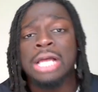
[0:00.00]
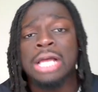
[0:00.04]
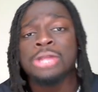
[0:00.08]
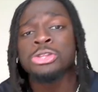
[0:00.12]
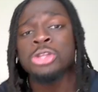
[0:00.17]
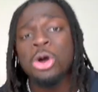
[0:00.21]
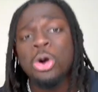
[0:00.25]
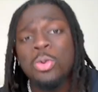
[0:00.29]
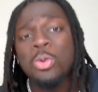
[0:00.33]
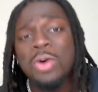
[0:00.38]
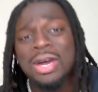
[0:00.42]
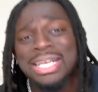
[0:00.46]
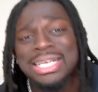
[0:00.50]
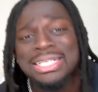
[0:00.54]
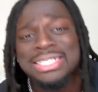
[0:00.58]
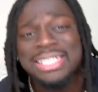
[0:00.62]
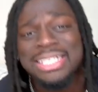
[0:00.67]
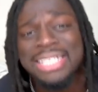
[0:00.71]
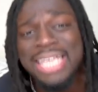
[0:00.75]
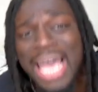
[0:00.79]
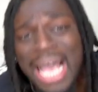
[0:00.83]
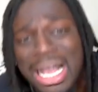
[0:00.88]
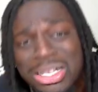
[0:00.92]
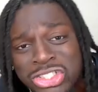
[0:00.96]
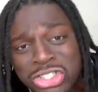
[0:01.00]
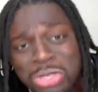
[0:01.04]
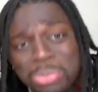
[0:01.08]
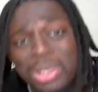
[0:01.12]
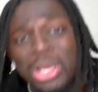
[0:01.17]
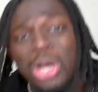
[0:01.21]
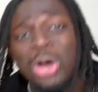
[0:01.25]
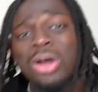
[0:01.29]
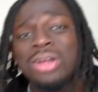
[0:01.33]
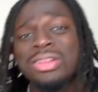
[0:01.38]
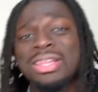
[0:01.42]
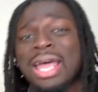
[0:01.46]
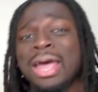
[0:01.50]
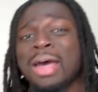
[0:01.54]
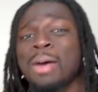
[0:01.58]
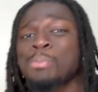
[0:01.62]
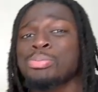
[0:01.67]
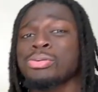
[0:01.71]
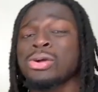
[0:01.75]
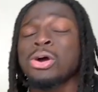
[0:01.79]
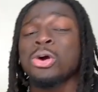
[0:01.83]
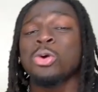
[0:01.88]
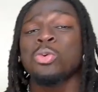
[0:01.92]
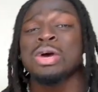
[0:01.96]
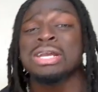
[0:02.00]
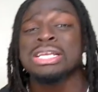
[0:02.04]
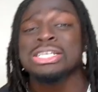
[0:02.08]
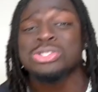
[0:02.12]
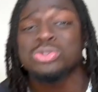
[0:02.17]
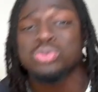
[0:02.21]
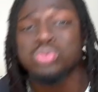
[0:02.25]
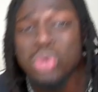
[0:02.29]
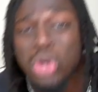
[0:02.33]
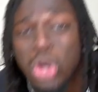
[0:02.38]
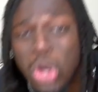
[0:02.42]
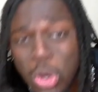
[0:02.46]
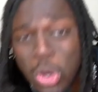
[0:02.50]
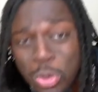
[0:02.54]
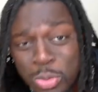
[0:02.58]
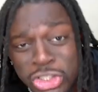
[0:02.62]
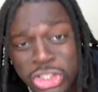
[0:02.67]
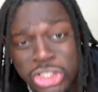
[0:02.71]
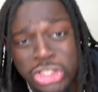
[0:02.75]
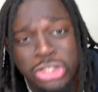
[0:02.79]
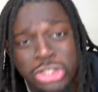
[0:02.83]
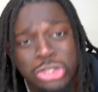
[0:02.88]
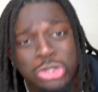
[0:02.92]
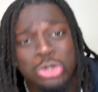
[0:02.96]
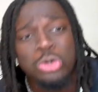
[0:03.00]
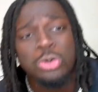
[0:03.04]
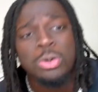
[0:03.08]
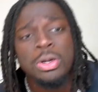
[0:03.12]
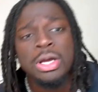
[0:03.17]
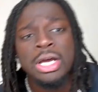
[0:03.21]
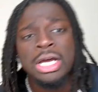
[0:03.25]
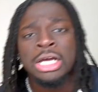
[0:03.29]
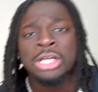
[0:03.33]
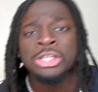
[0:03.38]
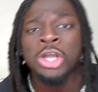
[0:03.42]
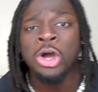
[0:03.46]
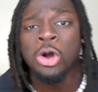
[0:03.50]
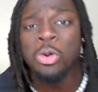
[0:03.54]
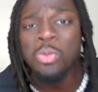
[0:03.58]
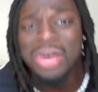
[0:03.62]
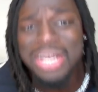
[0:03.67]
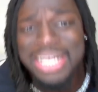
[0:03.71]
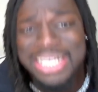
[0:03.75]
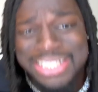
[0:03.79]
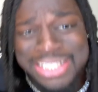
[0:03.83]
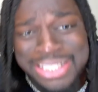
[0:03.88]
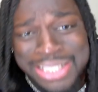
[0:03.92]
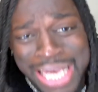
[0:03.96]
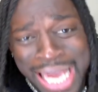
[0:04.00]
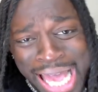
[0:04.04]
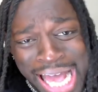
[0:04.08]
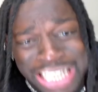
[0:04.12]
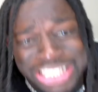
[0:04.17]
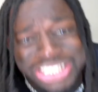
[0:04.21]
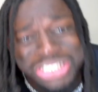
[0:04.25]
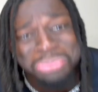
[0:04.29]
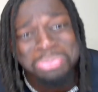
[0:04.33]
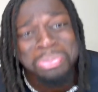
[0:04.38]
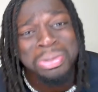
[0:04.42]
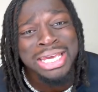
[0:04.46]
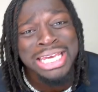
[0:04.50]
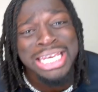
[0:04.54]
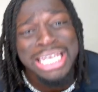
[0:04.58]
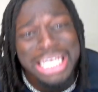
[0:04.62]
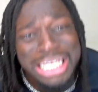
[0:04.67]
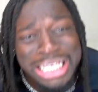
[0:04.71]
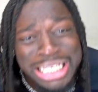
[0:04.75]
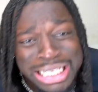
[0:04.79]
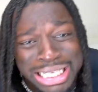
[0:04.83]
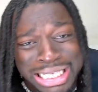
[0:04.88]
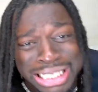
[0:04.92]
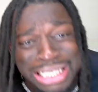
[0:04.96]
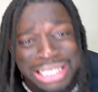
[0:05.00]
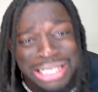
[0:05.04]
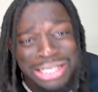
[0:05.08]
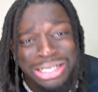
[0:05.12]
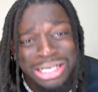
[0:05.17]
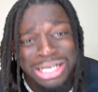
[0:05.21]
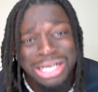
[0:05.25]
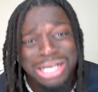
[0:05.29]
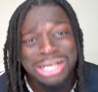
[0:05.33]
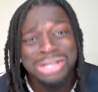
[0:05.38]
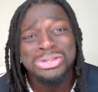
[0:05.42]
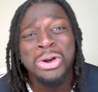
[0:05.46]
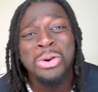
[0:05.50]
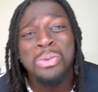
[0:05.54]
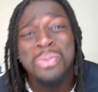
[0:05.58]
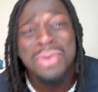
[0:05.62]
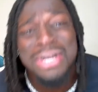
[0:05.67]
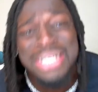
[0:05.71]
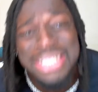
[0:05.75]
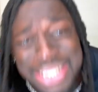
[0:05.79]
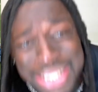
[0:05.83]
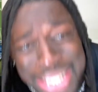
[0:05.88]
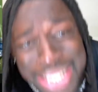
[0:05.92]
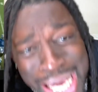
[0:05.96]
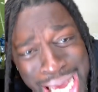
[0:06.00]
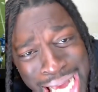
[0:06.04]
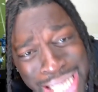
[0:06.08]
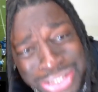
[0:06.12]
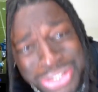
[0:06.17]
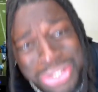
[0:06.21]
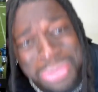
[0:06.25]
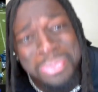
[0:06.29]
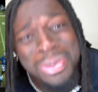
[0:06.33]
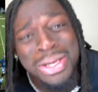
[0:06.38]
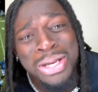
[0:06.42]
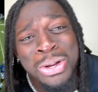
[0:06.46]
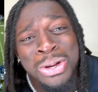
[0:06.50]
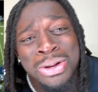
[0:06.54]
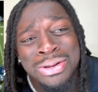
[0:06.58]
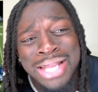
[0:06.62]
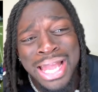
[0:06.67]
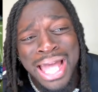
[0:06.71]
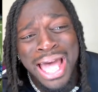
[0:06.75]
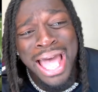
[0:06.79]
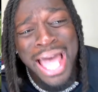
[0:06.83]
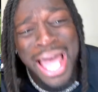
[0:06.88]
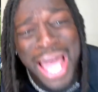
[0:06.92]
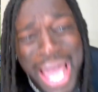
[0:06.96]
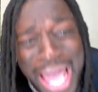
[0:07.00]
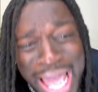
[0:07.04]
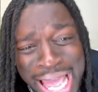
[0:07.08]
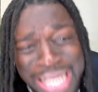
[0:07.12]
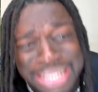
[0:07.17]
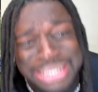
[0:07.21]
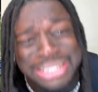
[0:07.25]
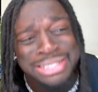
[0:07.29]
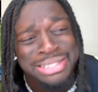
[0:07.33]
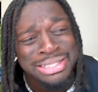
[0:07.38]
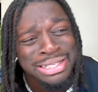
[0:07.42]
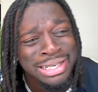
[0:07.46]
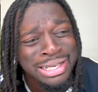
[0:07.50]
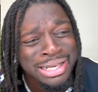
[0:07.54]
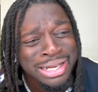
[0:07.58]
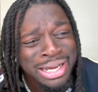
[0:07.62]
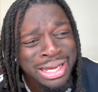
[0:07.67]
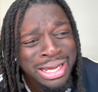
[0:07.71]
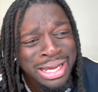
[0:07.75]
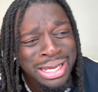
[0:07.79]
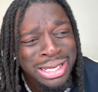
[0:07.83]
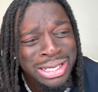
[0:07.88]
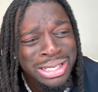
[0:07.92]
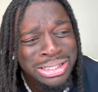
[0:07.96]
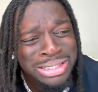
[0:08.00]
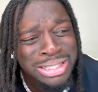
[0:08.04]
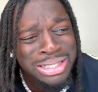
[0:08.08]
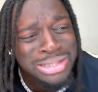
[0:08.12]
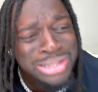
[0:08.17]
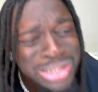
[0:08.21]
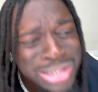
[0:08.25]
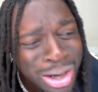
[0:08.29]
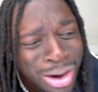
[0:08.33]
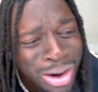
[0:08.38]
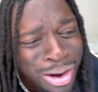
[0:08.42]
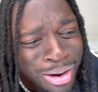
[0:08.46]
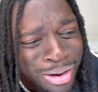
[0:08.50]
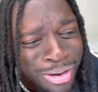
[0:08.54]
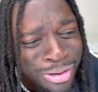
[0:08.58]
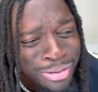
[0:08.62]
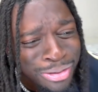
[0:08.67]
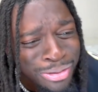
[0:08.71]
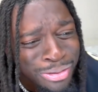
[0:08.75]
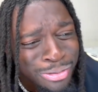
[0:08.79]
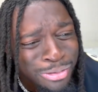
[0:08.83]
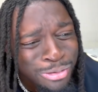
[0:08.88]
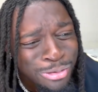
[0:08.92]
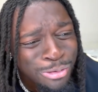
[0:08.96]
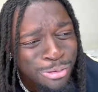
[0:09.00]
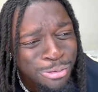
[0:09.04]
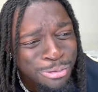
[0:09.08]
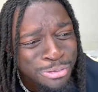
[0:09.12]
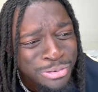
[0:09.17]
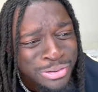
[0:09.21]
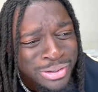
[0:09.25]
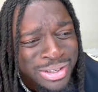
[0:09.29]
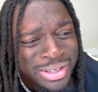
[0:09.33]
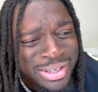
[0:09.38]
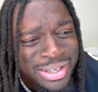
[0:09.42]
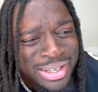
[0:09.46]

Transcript: No one is catching me on that, bro. What is wrong with you? No one is catching me. No one is catching me on that. The turf.